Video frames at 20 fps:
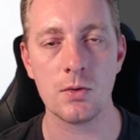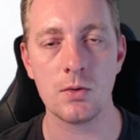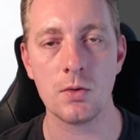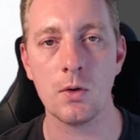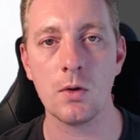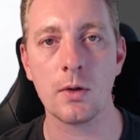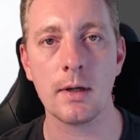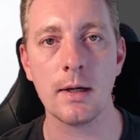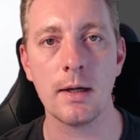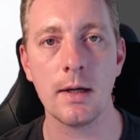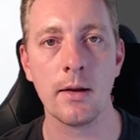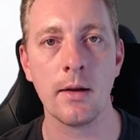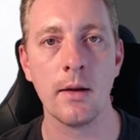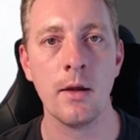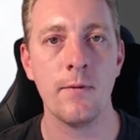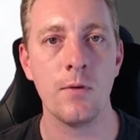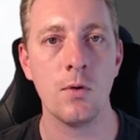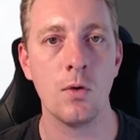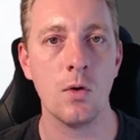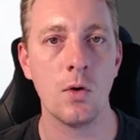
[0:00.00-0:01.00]
shortcut
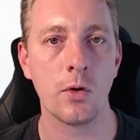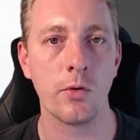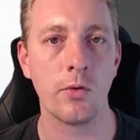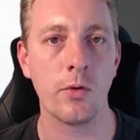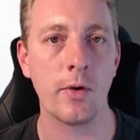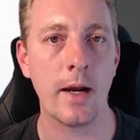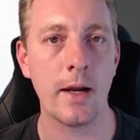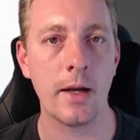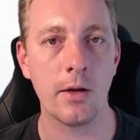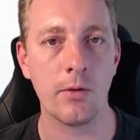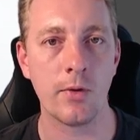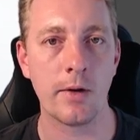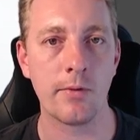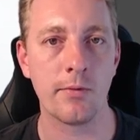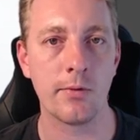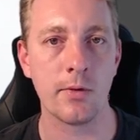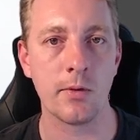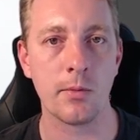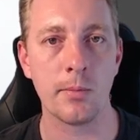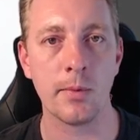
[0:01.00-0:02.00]
for creating
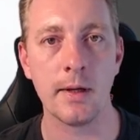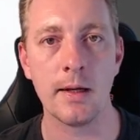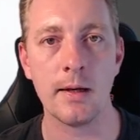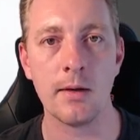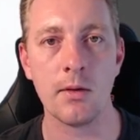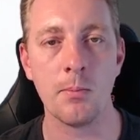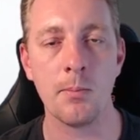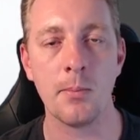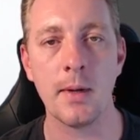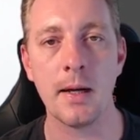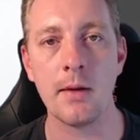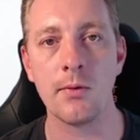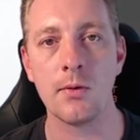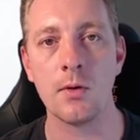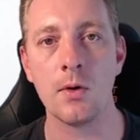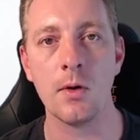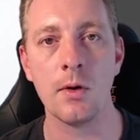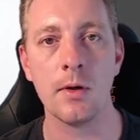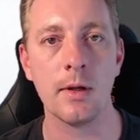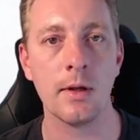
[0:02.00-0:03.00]
reference planes
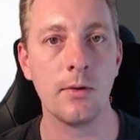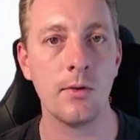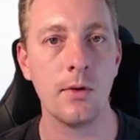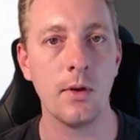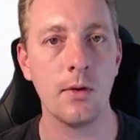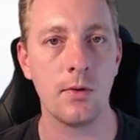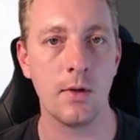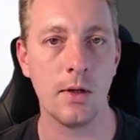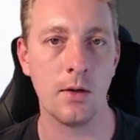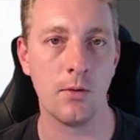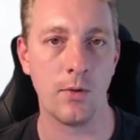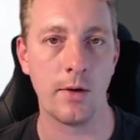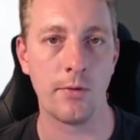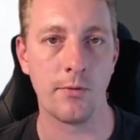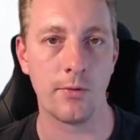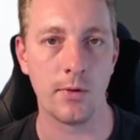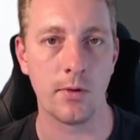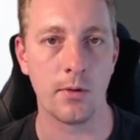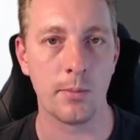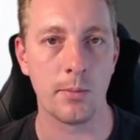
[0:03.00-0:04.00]
based on existing
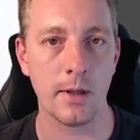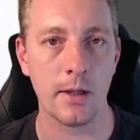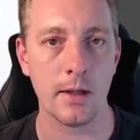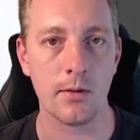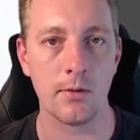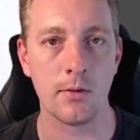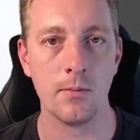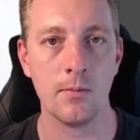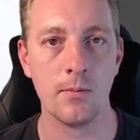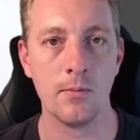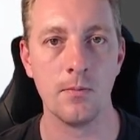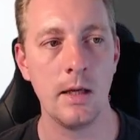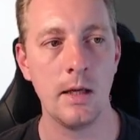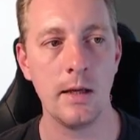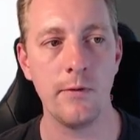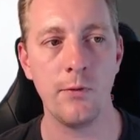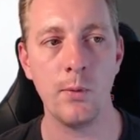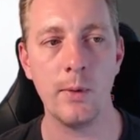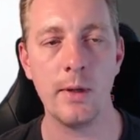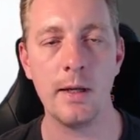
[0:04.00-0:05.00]
reference planes.
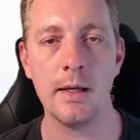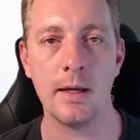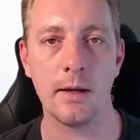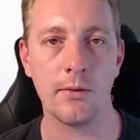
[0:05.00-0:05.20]
If we